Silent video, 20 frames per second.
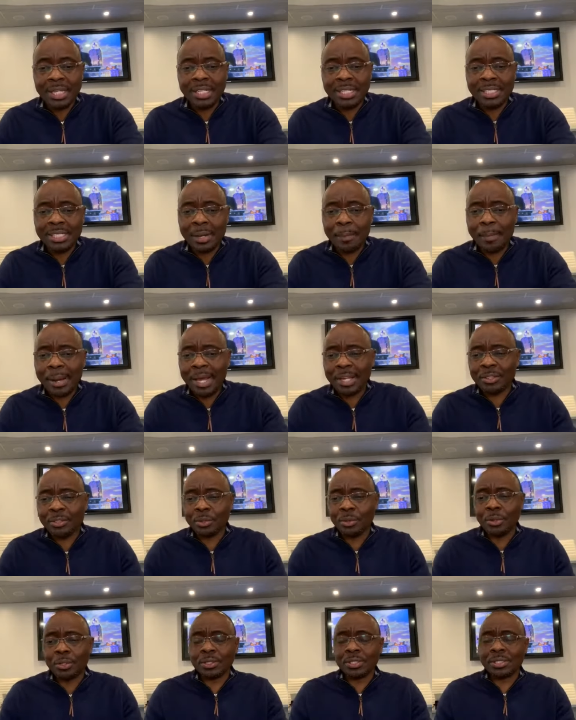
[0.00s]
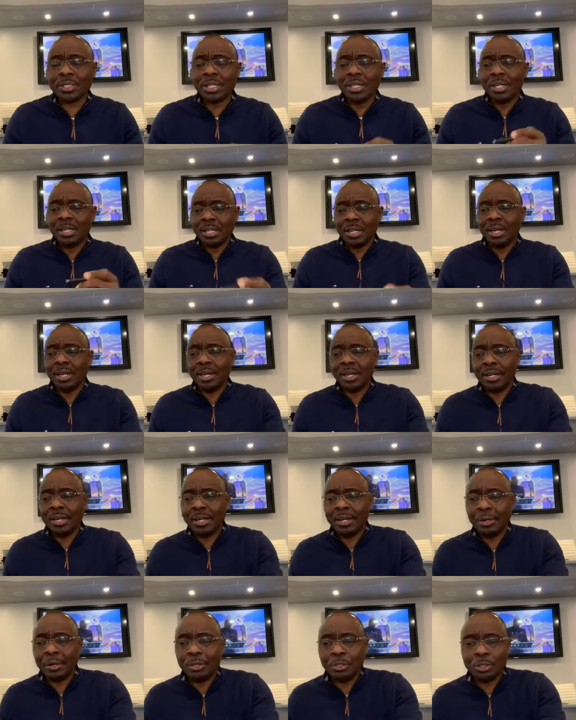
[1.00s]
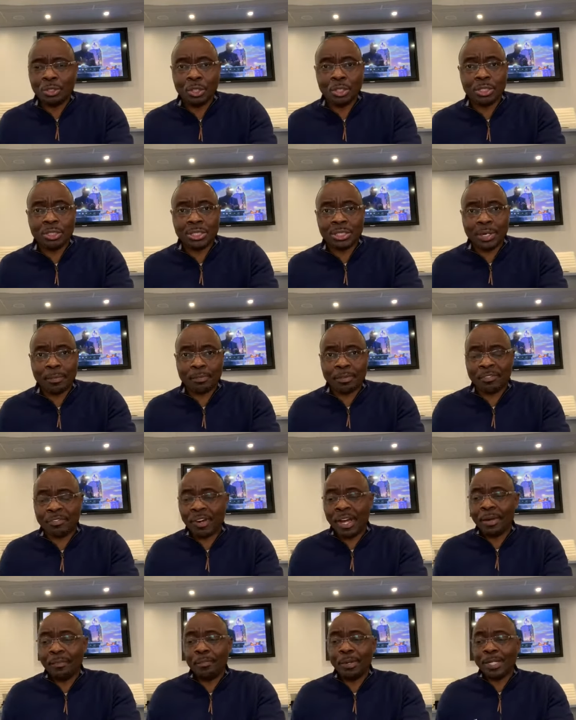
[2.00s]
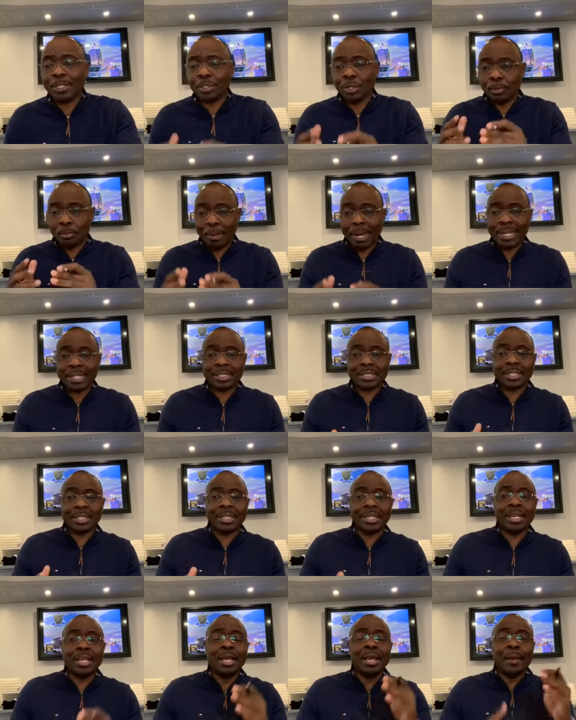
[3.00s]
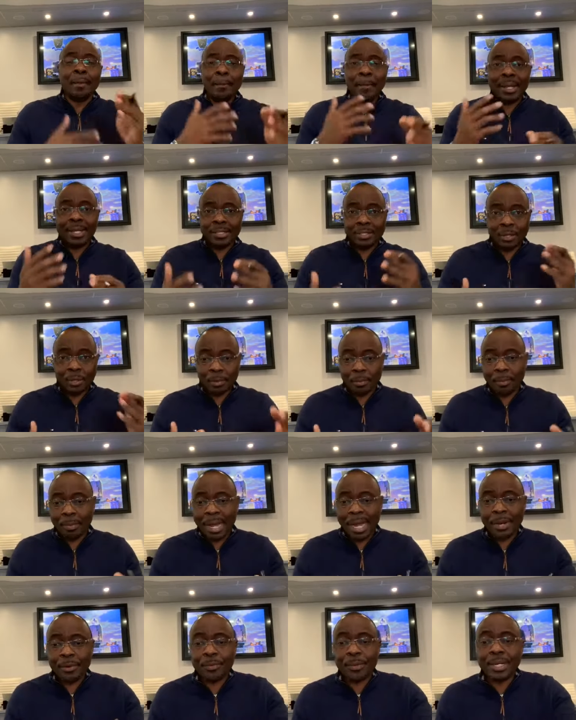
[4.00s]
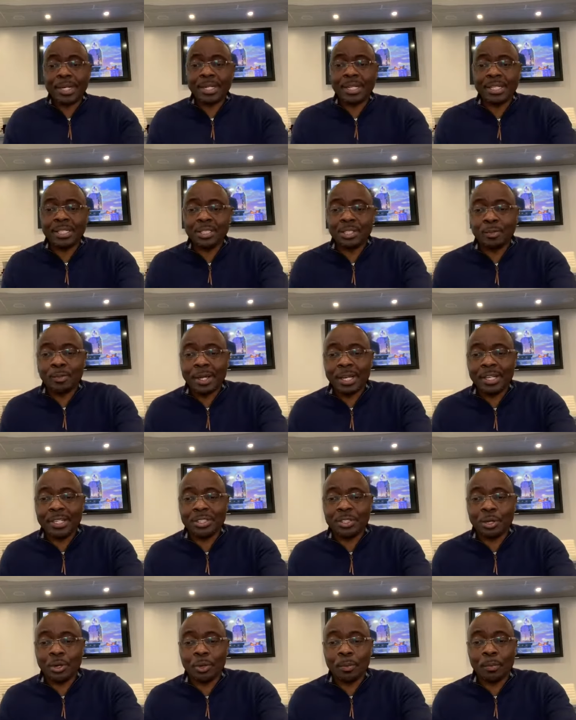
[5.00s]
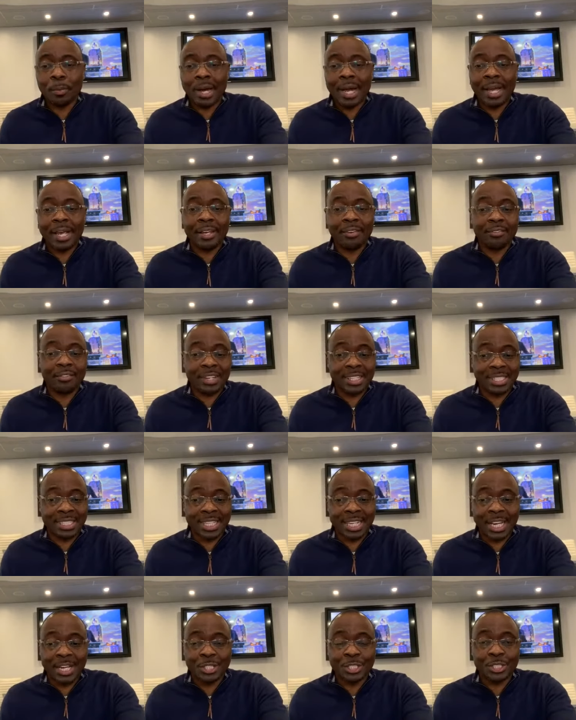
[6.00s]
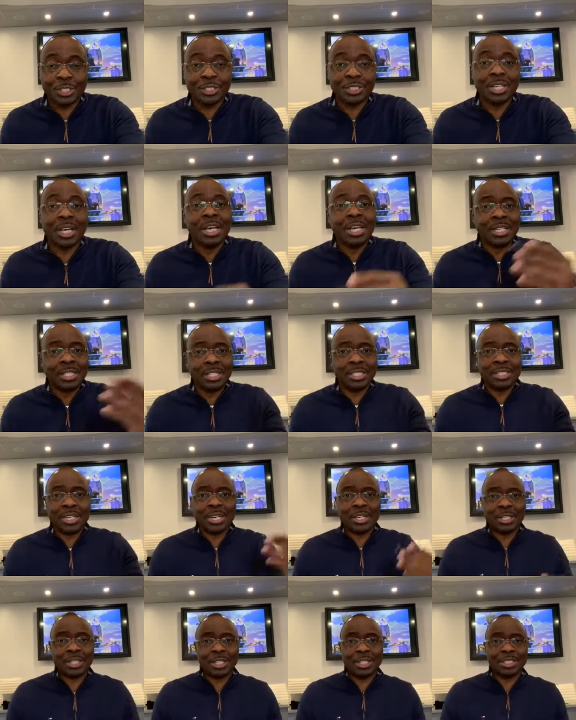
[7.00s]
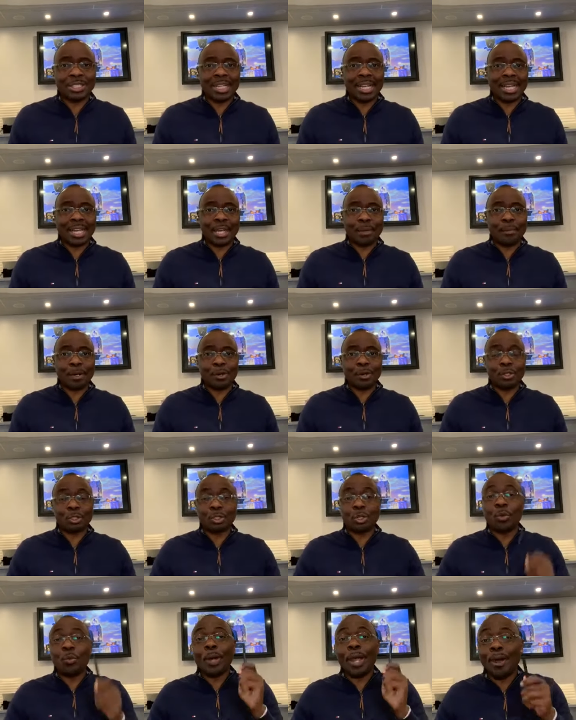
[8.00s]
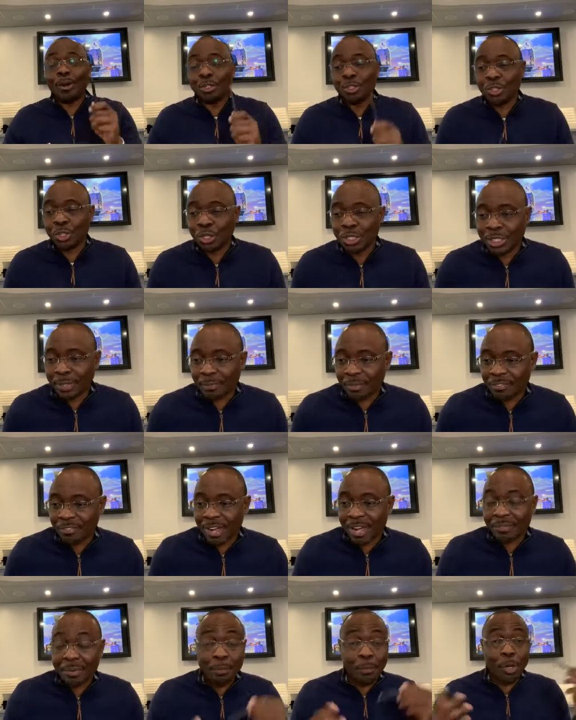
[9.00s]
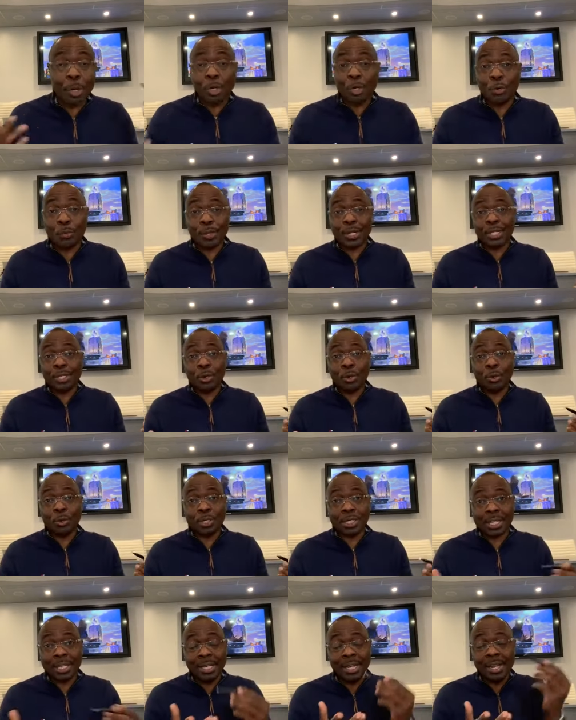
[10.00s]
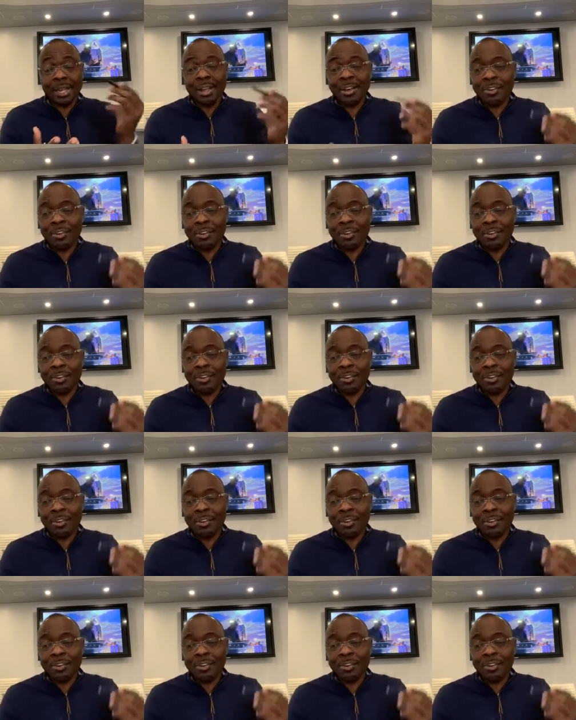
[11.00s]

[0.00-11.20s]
These are my thoughts uh, on John chapter 5. Based on my study, based on my readings, based on my investigations, these are the things that I came across. So we are on John chapter 5. I'm not going to read the whole thing